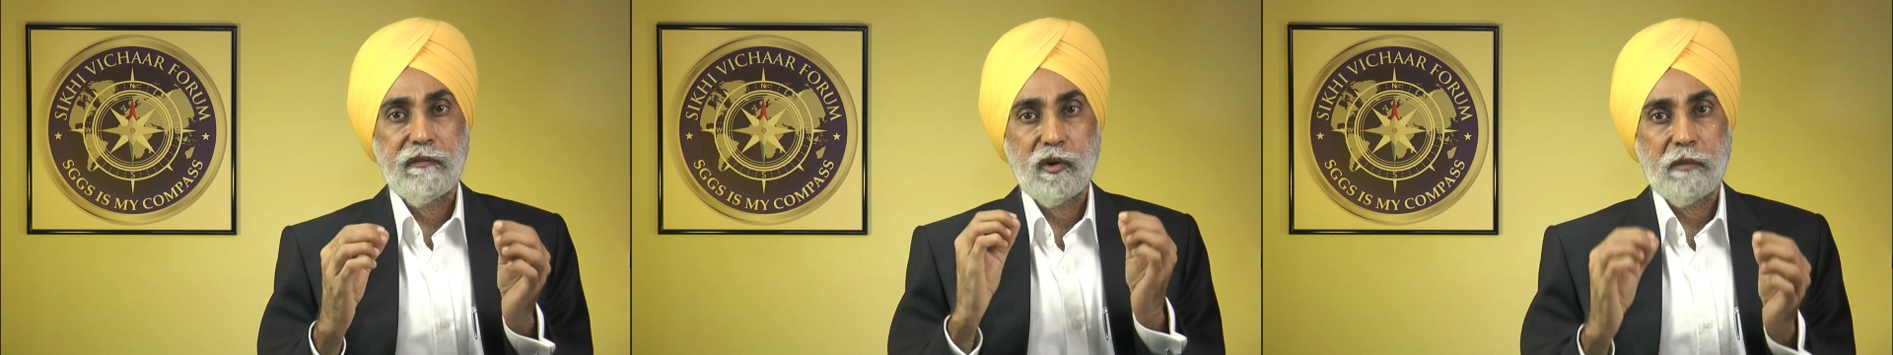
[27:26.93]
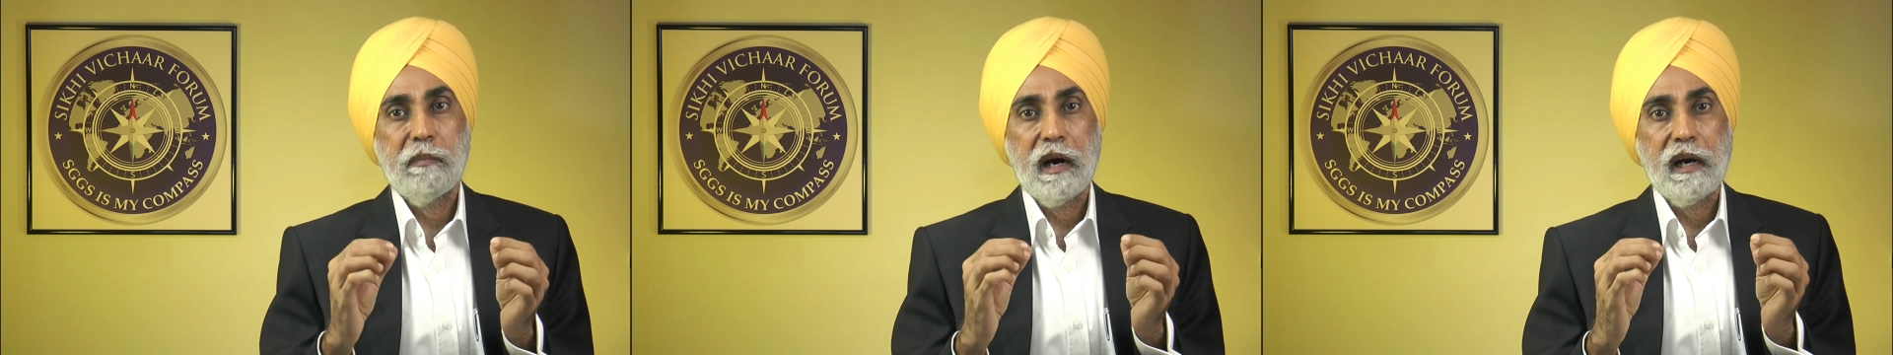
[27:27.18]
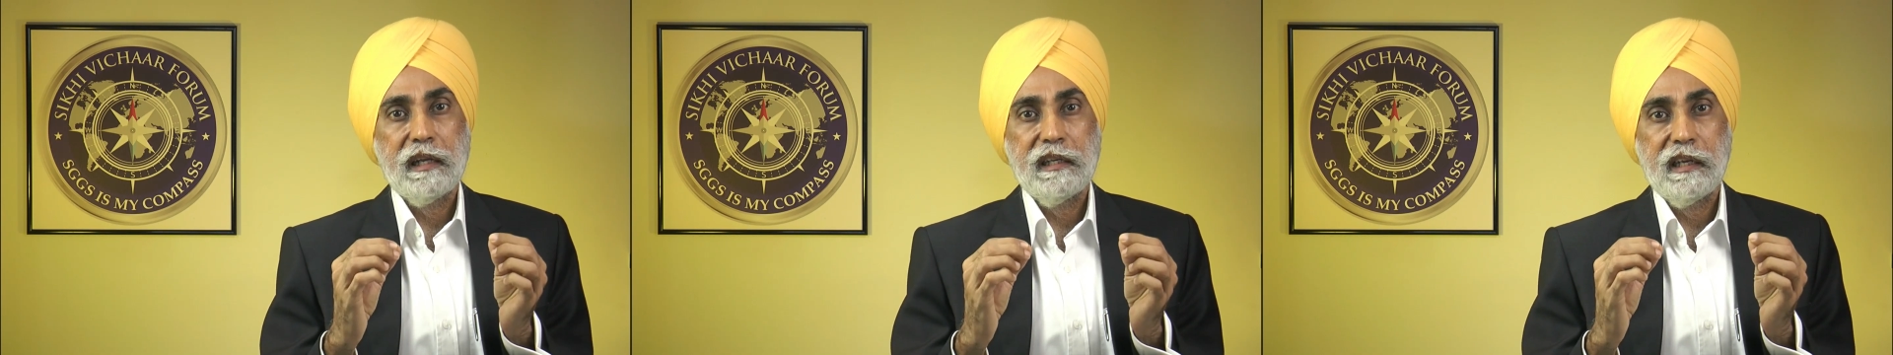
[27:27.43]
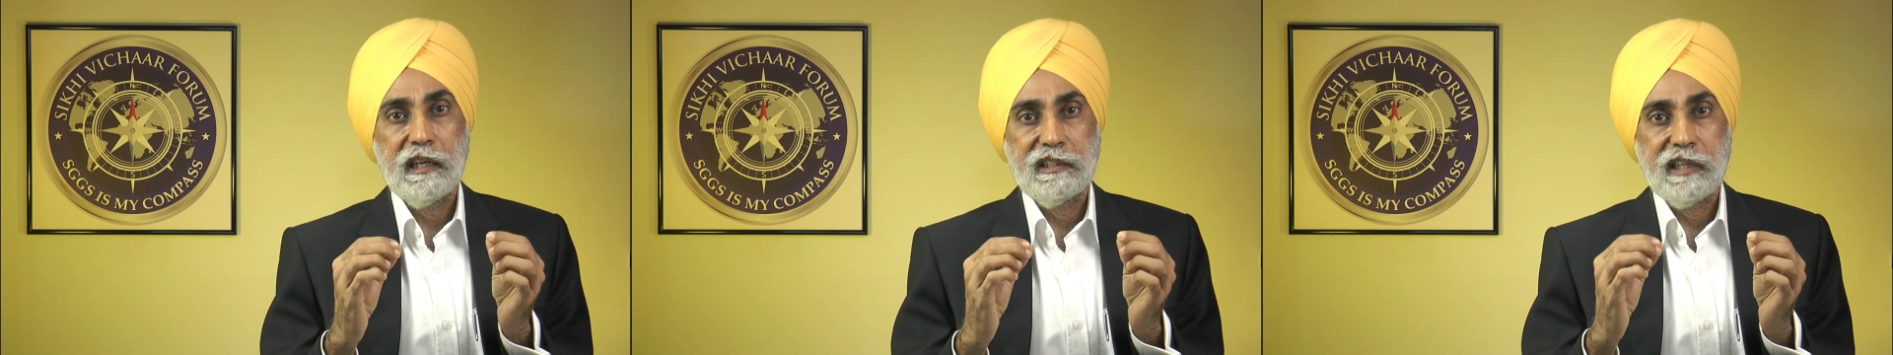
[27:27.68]

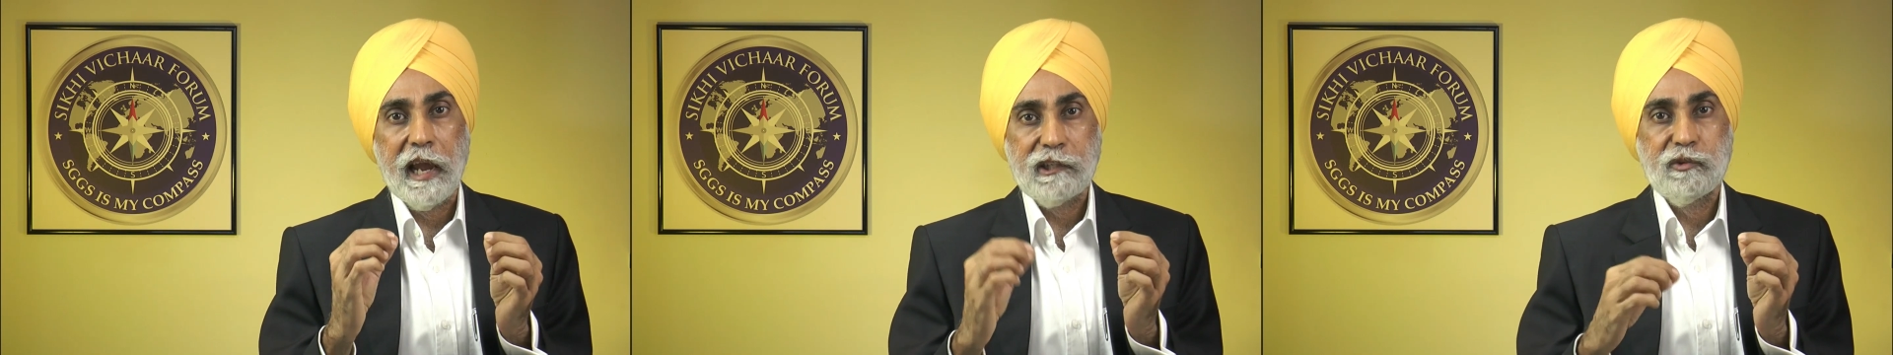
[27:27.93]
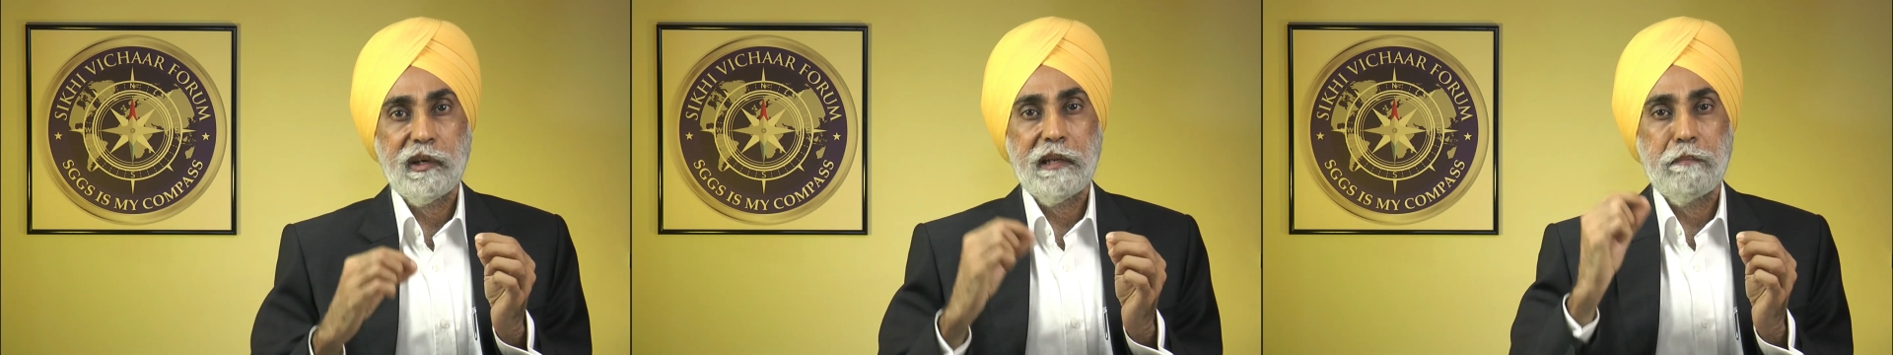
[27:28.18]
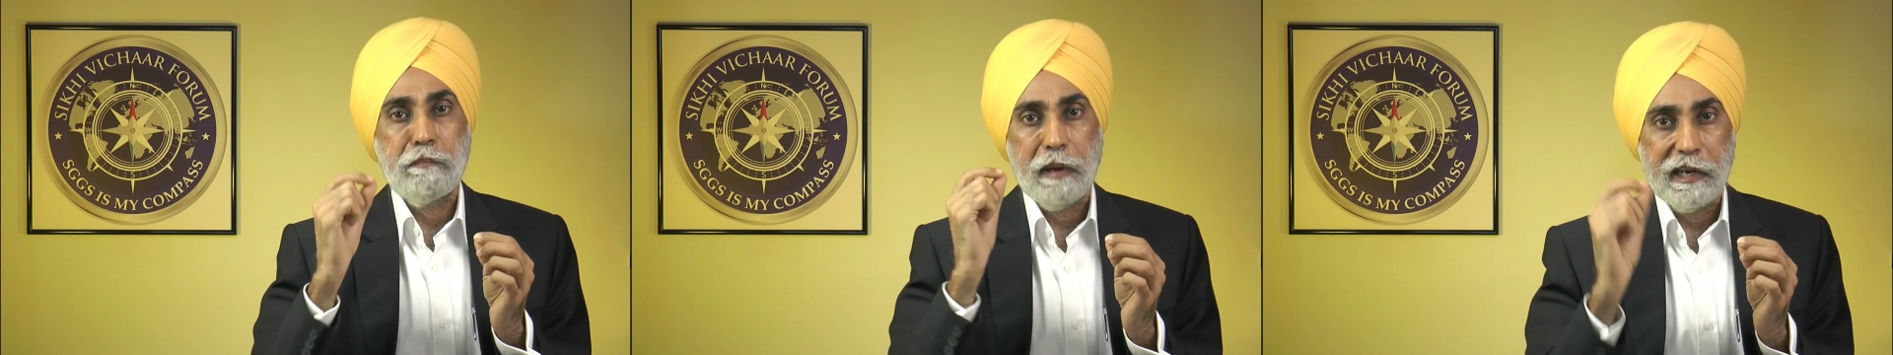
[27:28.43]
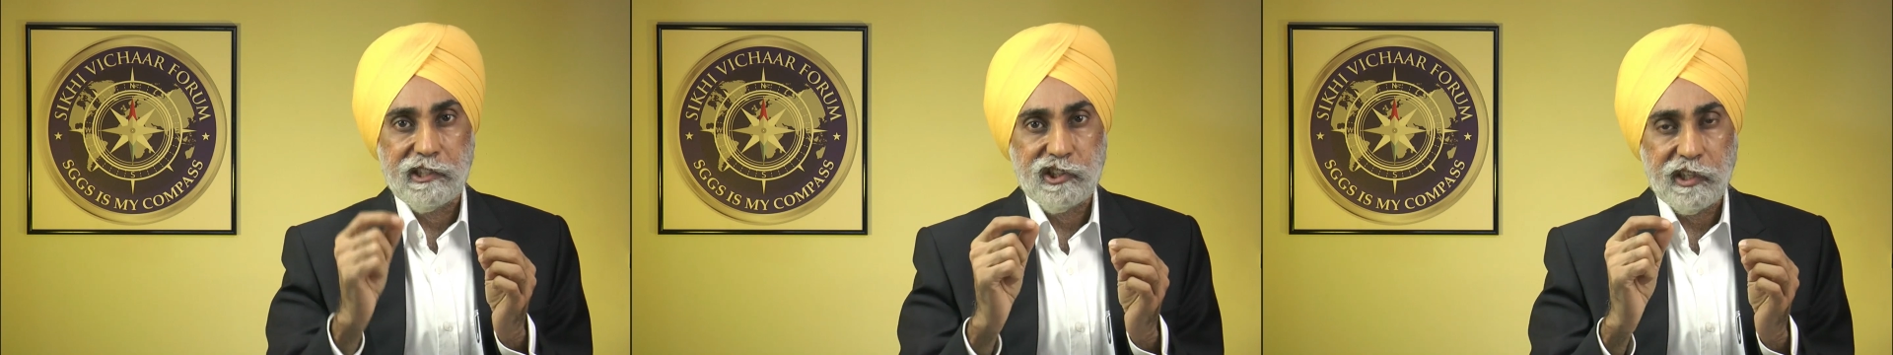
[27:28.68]
Gurbani is actually
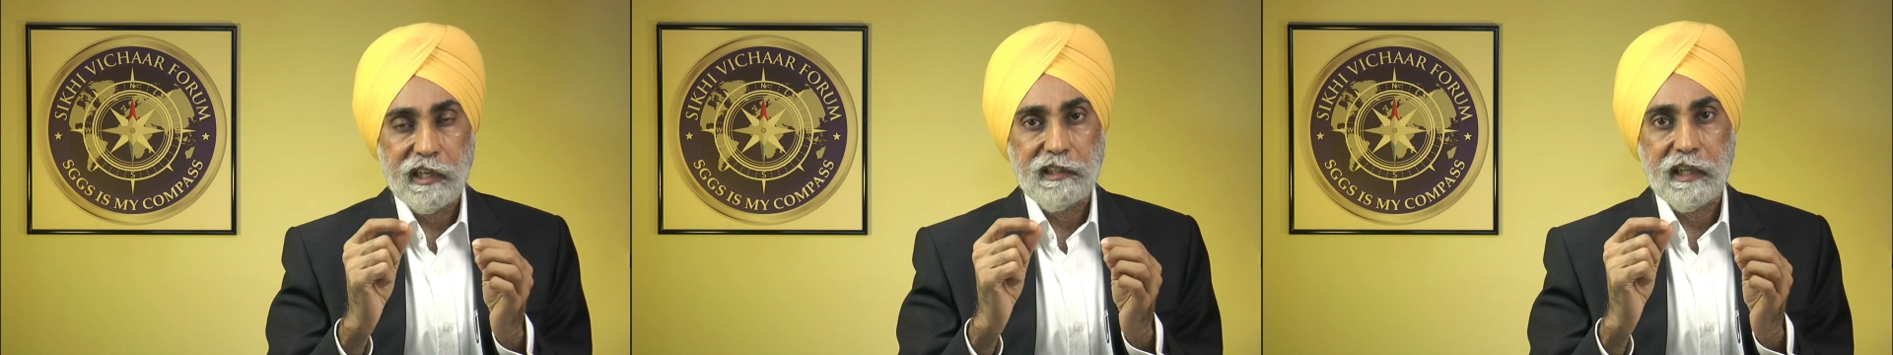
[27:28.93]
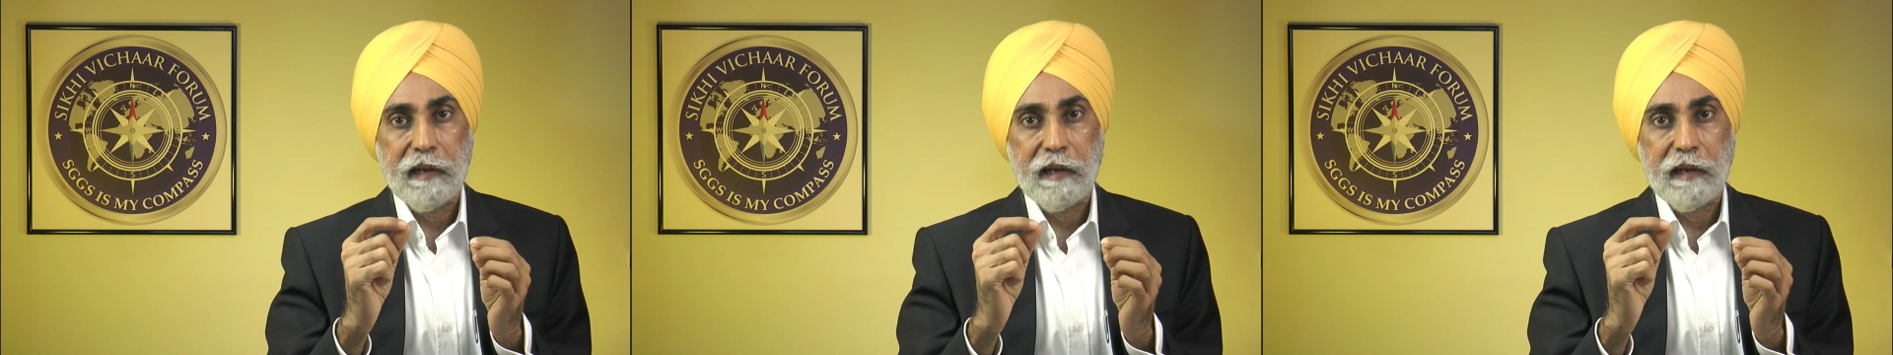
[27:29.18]
mentioning